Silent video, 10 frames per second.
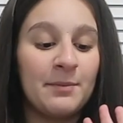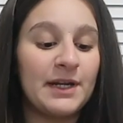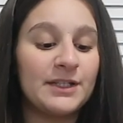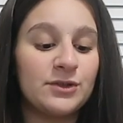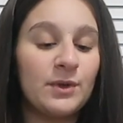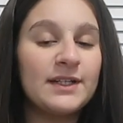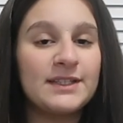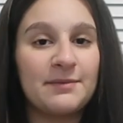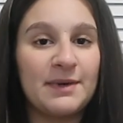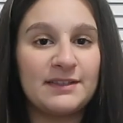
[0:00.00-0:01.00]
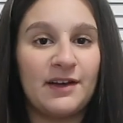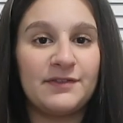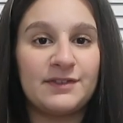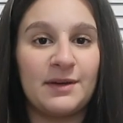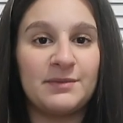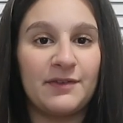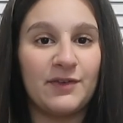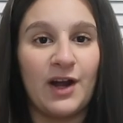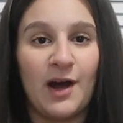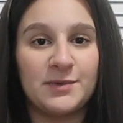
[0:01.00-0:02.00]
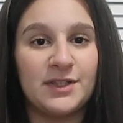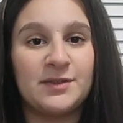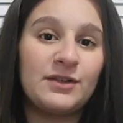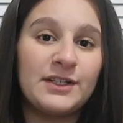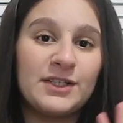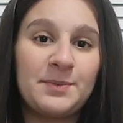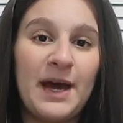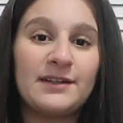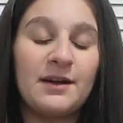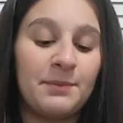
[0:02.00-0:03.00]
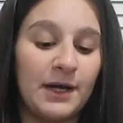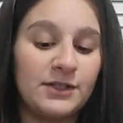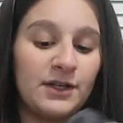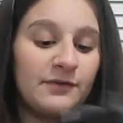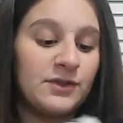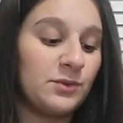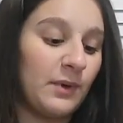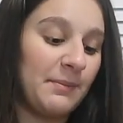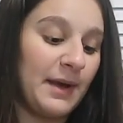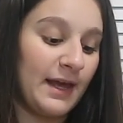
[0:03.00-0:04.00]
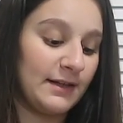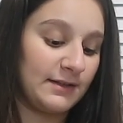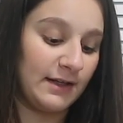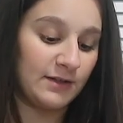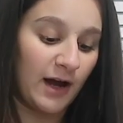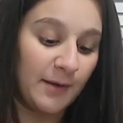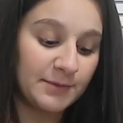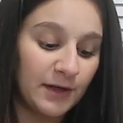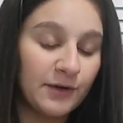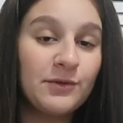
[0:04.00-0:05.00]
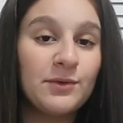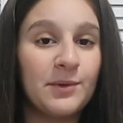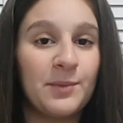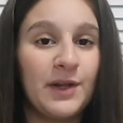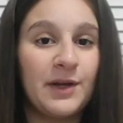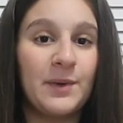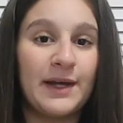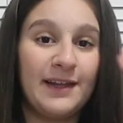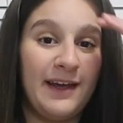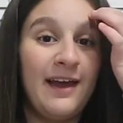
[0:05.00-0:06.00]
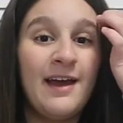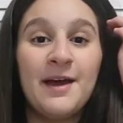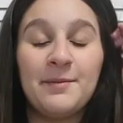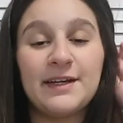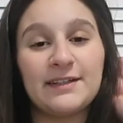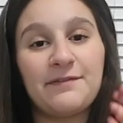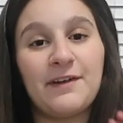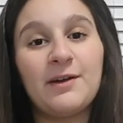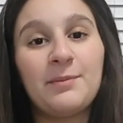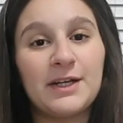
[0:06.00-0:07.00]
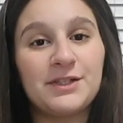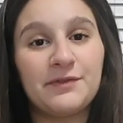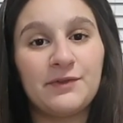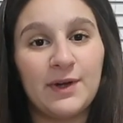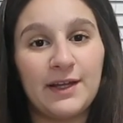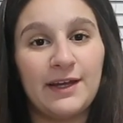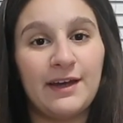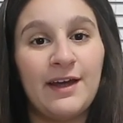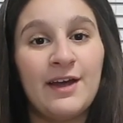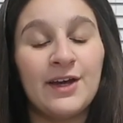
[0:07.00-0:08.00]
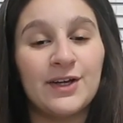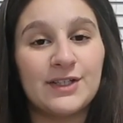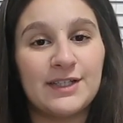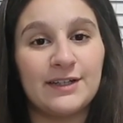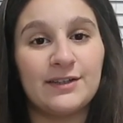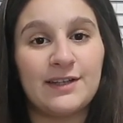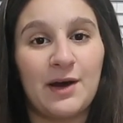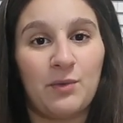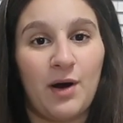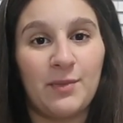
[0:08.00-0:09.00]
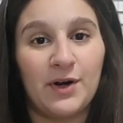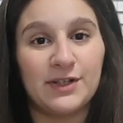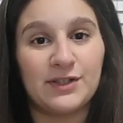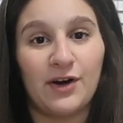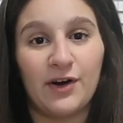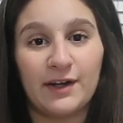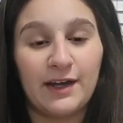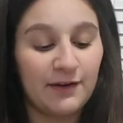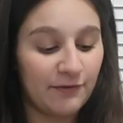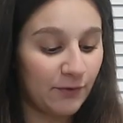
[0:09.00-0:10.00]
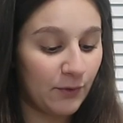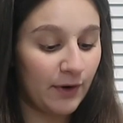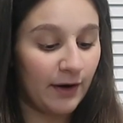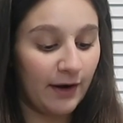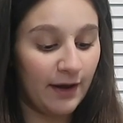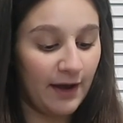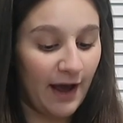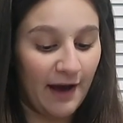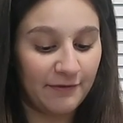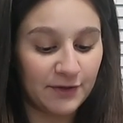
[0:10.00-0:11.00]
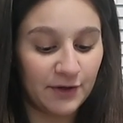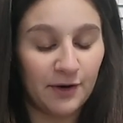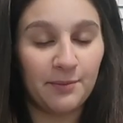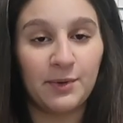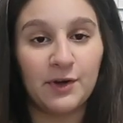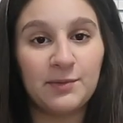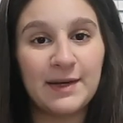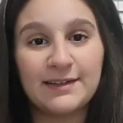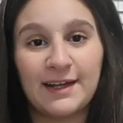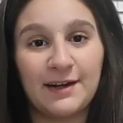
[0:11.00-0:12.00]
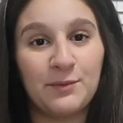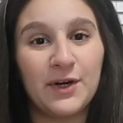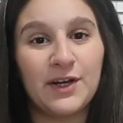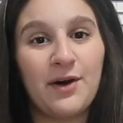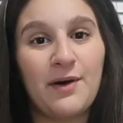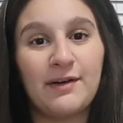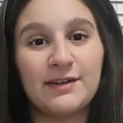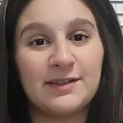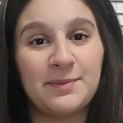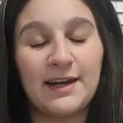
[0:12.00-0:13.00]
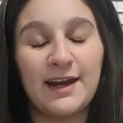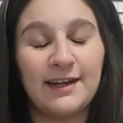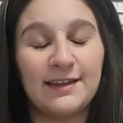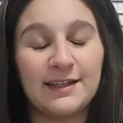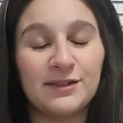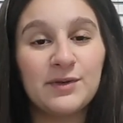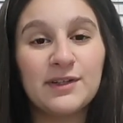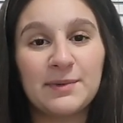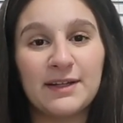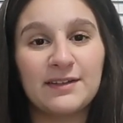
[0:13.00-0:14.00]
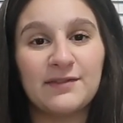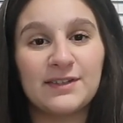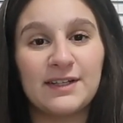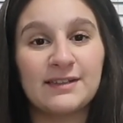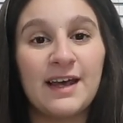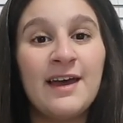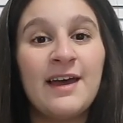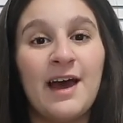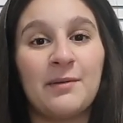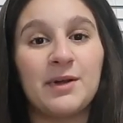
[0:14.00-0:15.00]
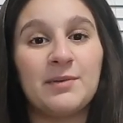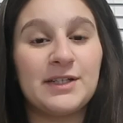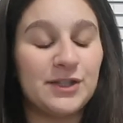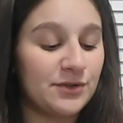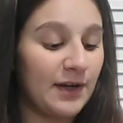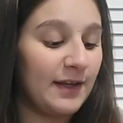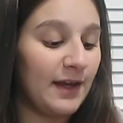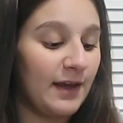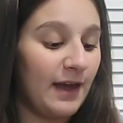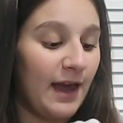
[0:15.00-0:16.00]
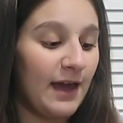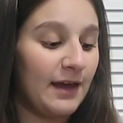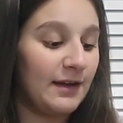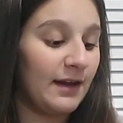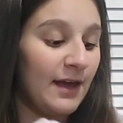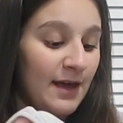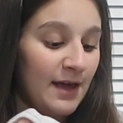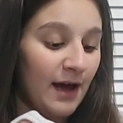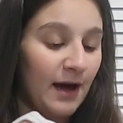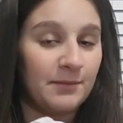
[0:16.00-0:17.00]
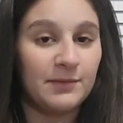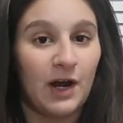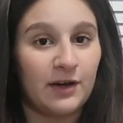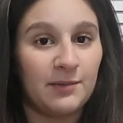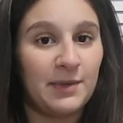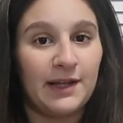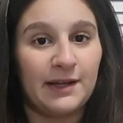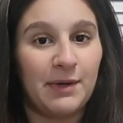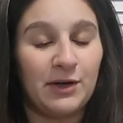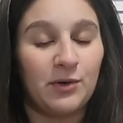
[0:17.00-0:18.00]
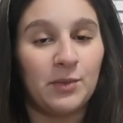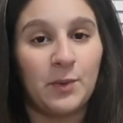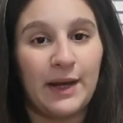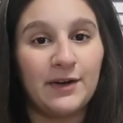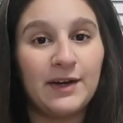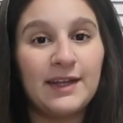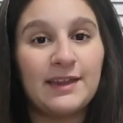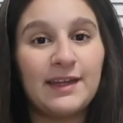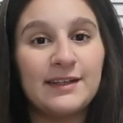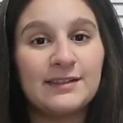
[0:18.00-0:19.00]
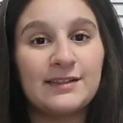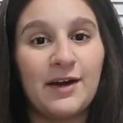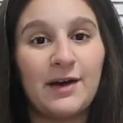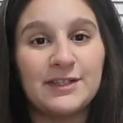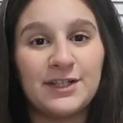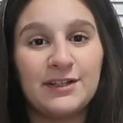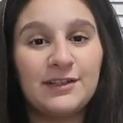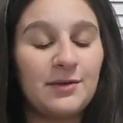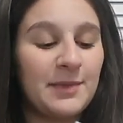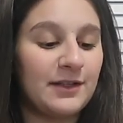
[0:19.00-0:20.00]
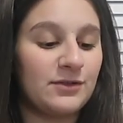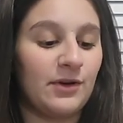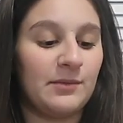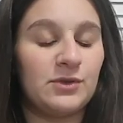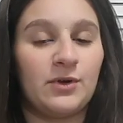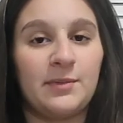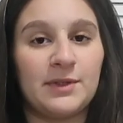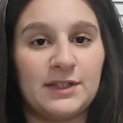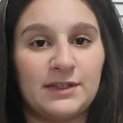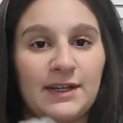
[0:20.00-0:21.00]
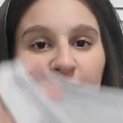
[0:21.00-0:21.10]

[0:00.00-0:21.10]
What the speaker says: but I just wanted to give myself some different options. So I just packed a bunch of sweatpants and tops. I'll go through them really quickly because I found a bunch of really good deals at Walmart and Target for after birth, because I didn't want to go out and spend anything too expensive since I'm going to be shrinking and I'm not going to be like my normal weight or anything. So I shared these on my Instagram story, but just